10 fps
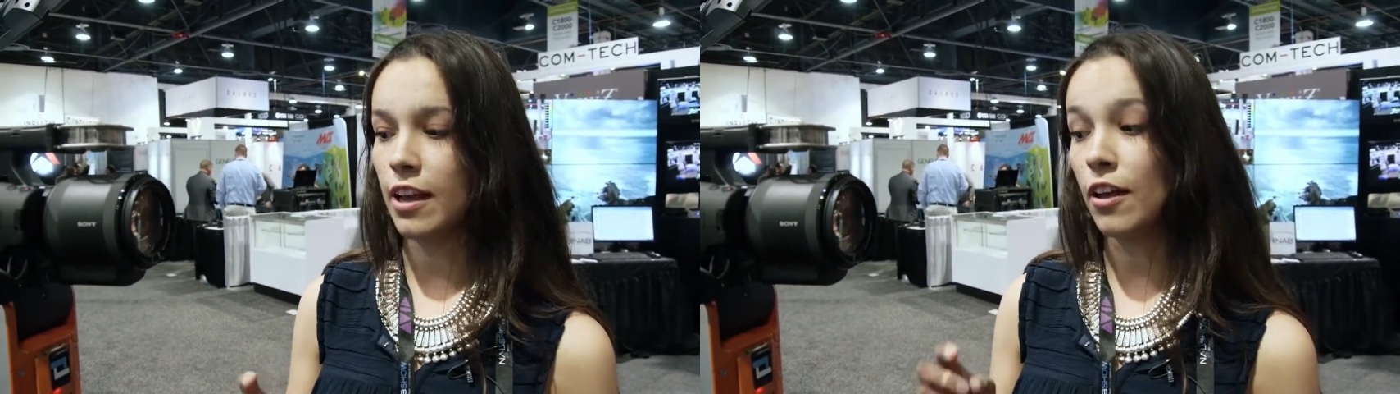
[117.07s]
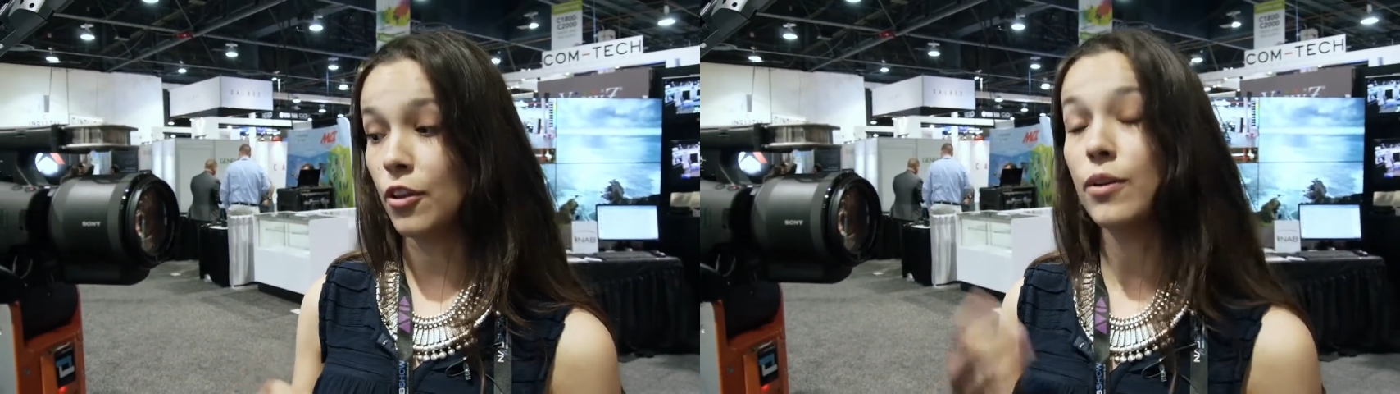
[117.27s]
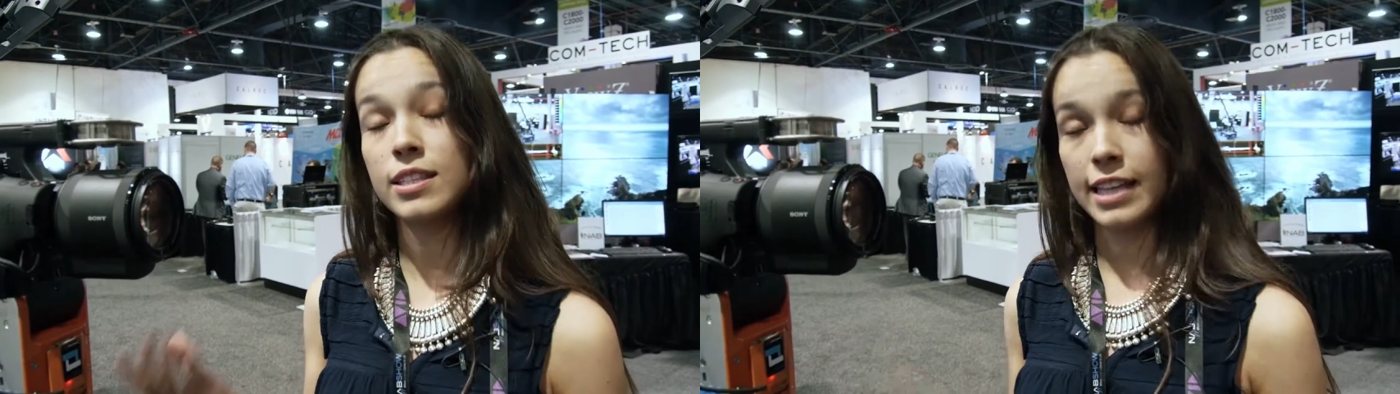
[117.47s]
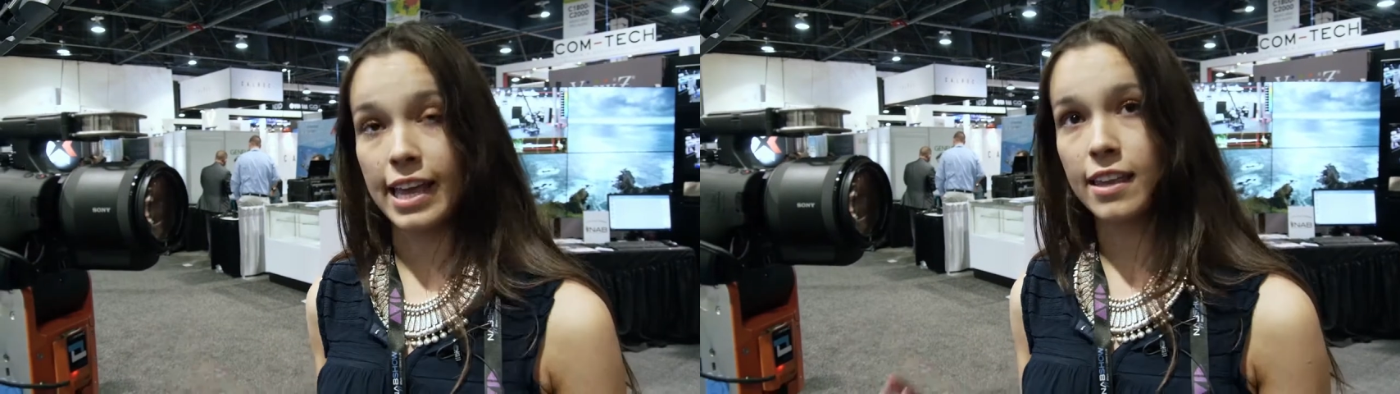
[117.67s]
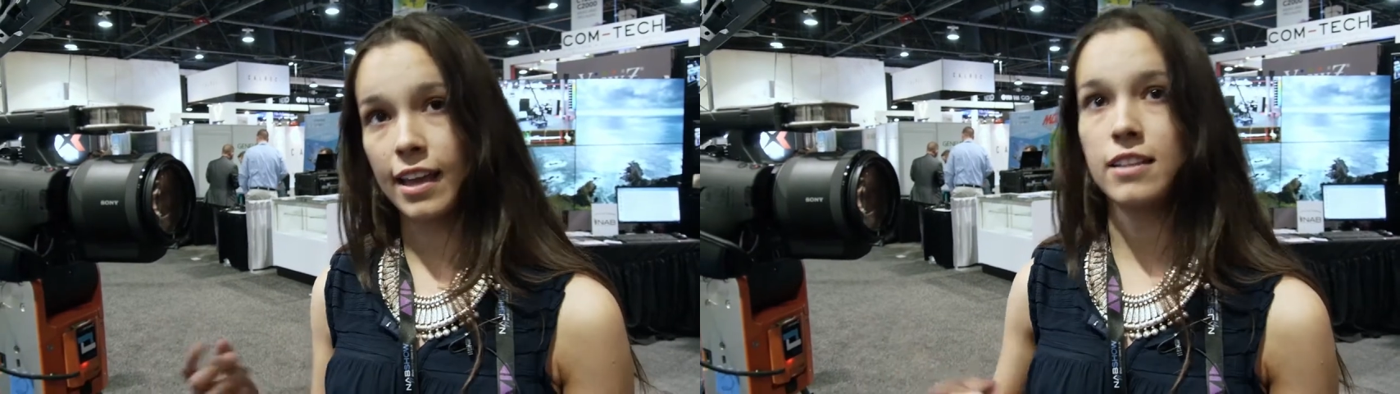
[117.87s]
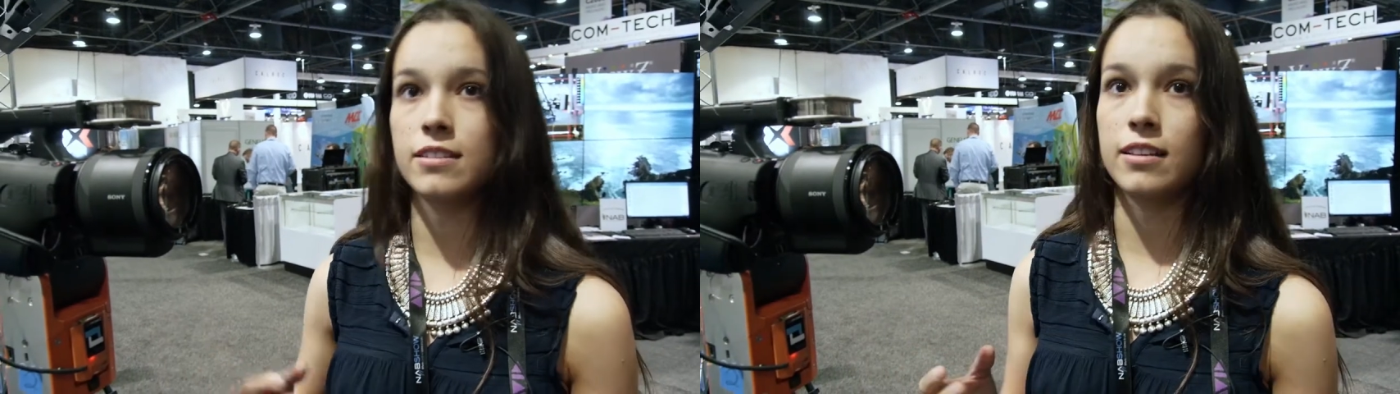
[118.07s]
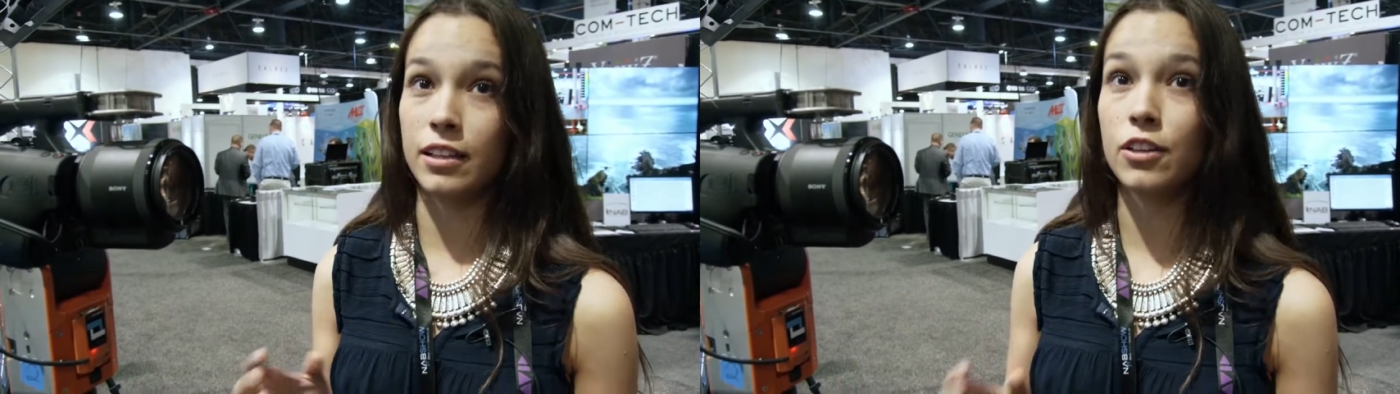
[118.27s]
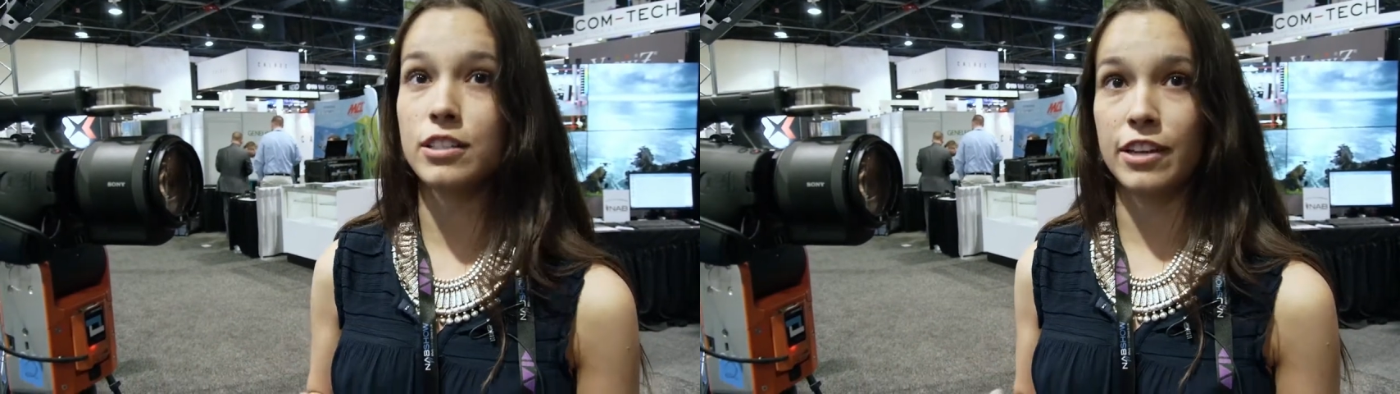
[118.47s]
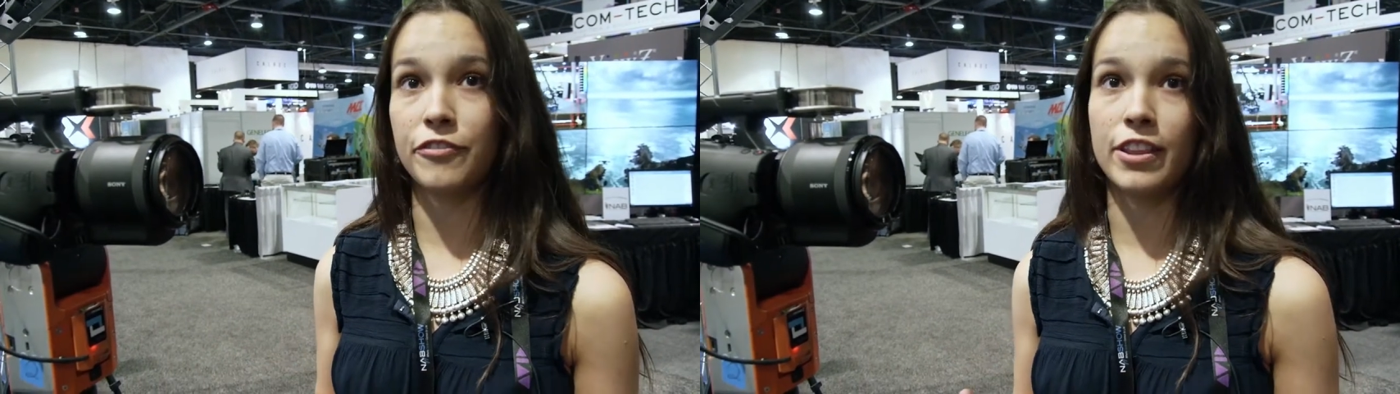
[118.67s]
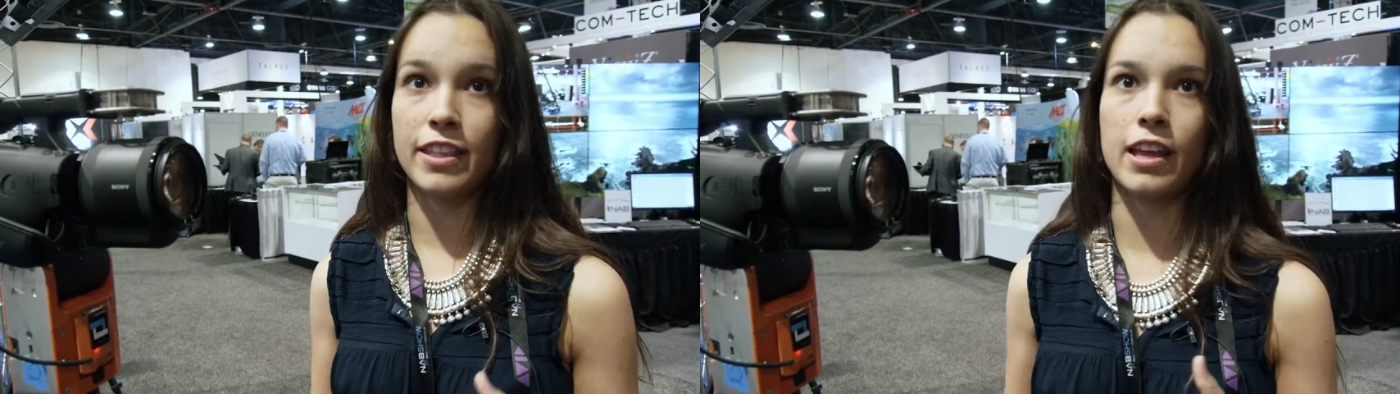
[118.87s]
although it's Link, it's a little
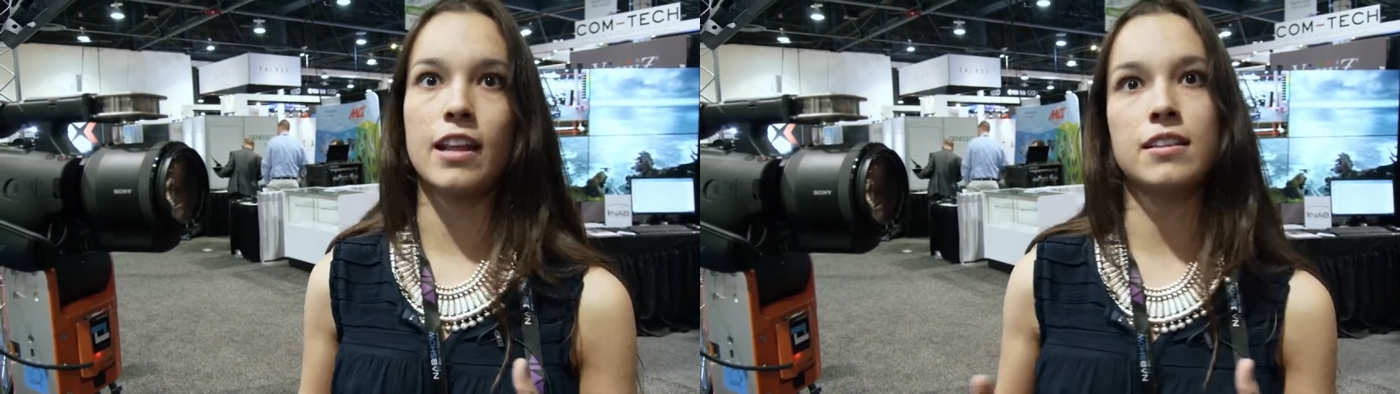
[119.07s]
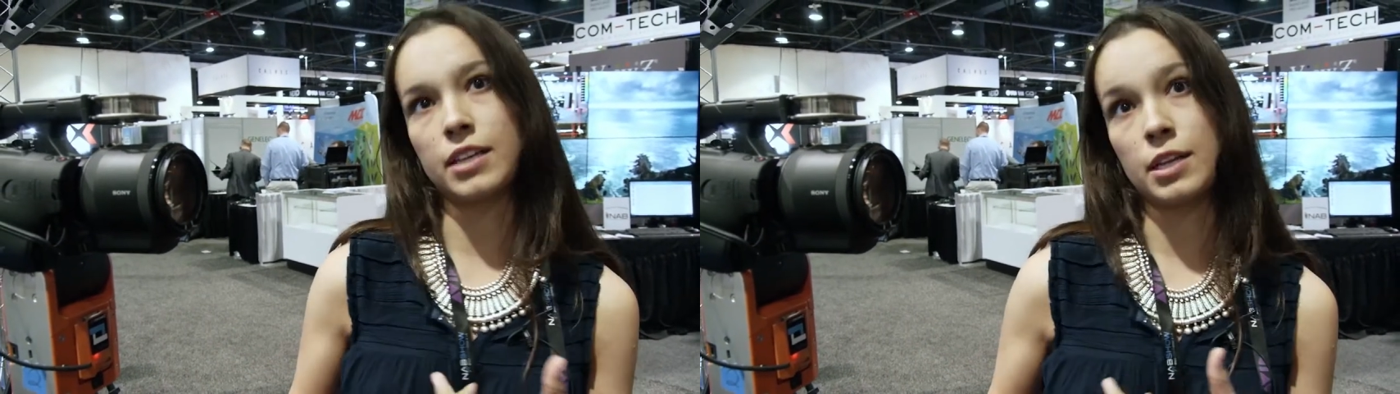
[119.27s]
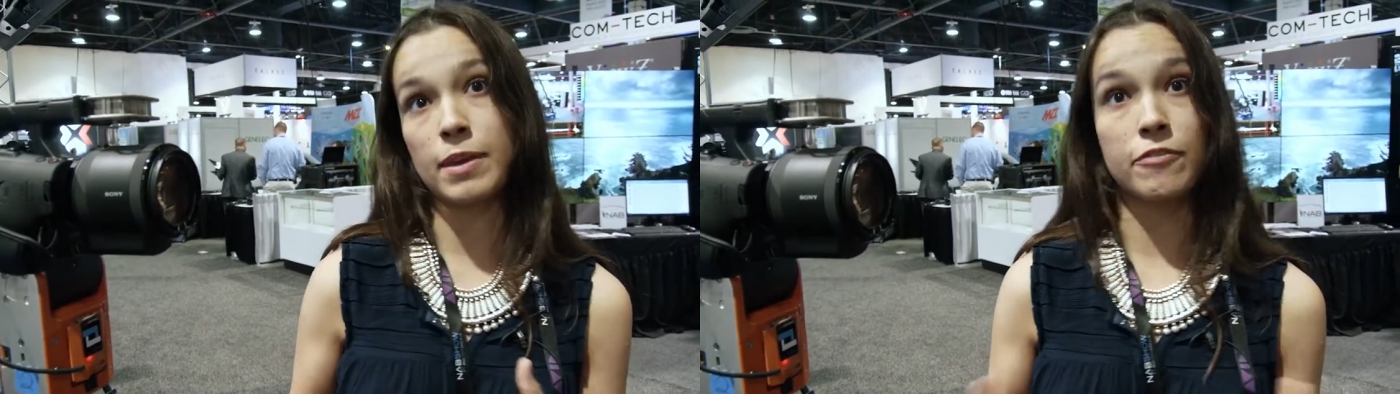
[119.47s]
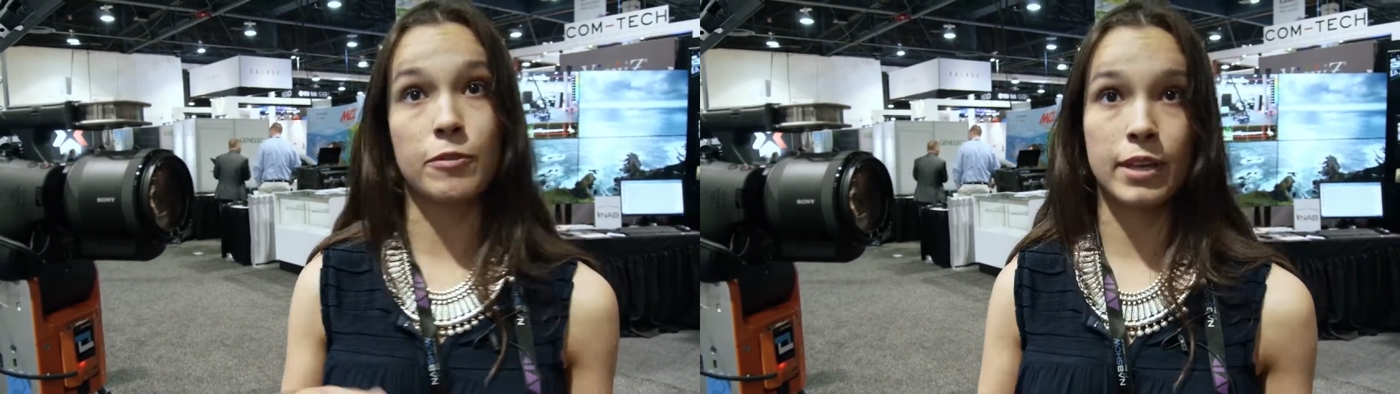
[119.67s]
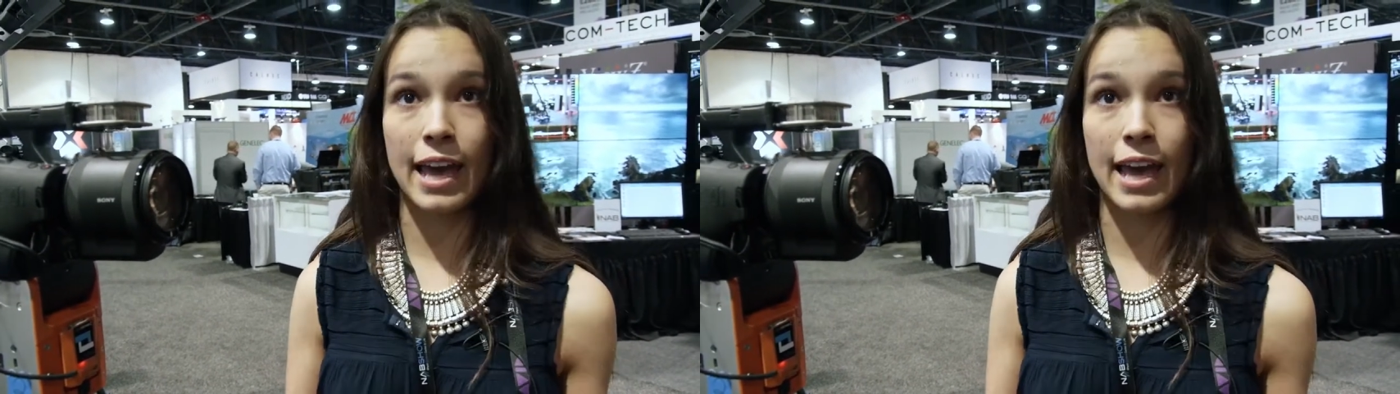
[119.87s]
different than it's going to be from the